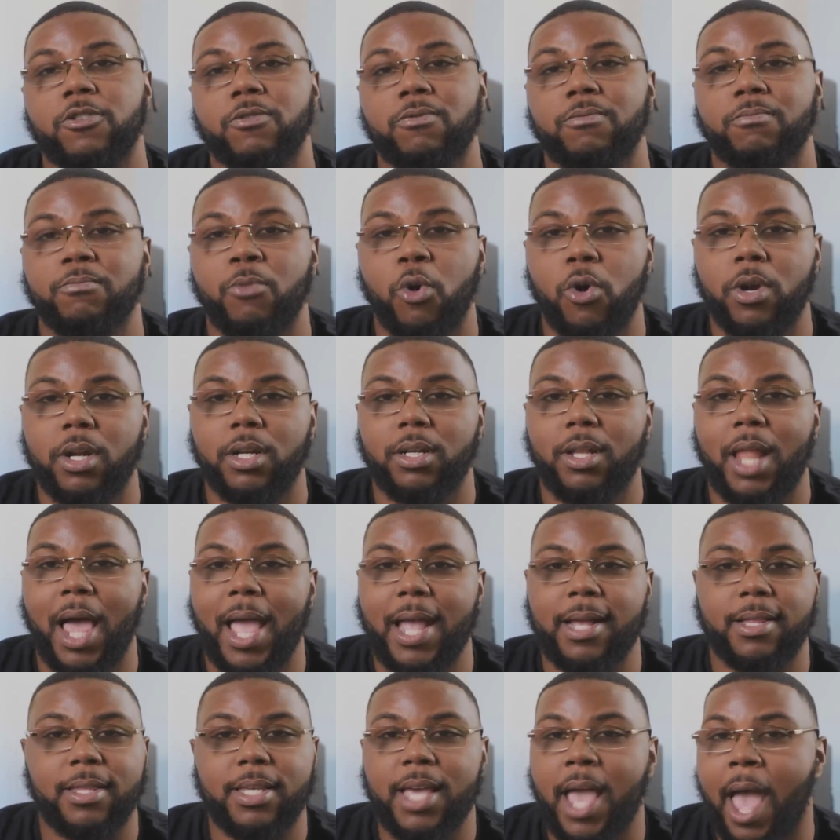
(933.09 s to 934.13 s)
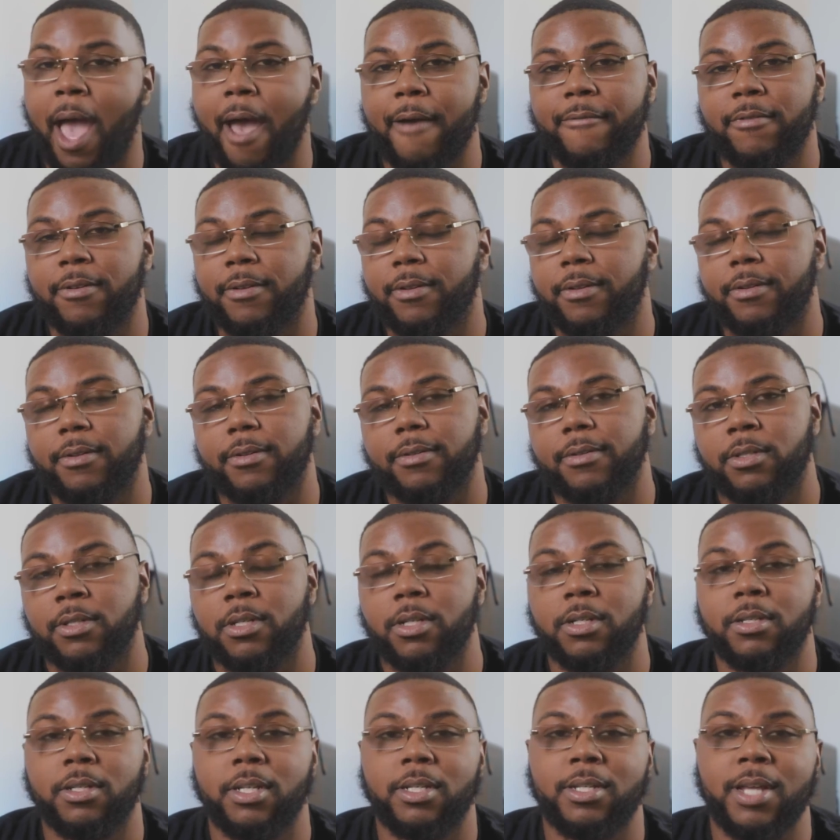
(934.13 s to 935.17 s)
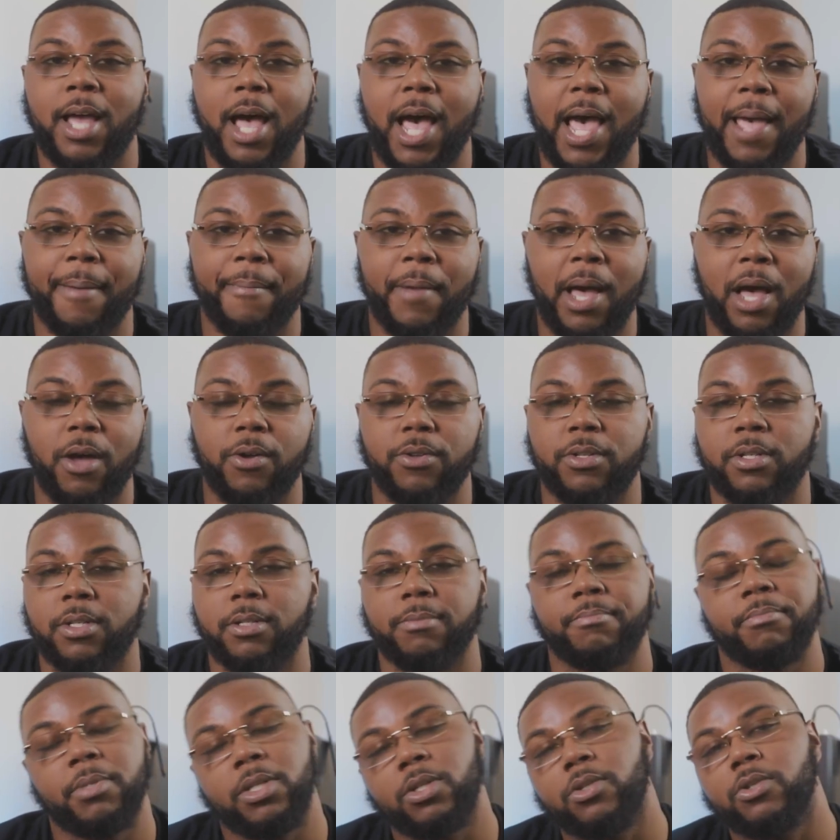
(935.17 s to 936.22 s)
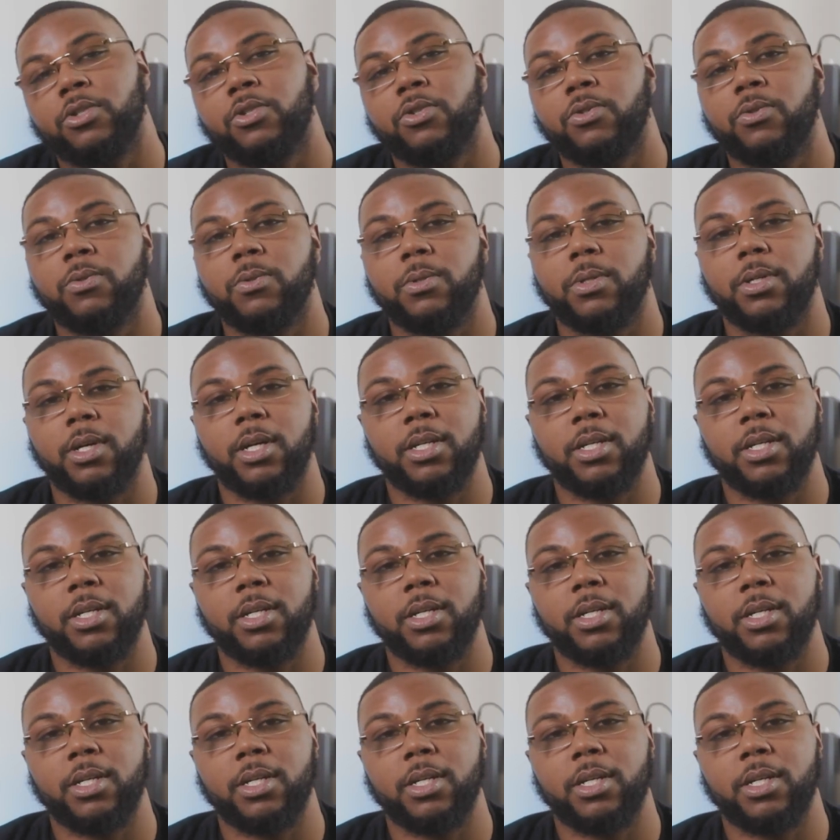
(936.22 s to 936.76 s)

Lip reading: you more than likely haven't took the time out to build you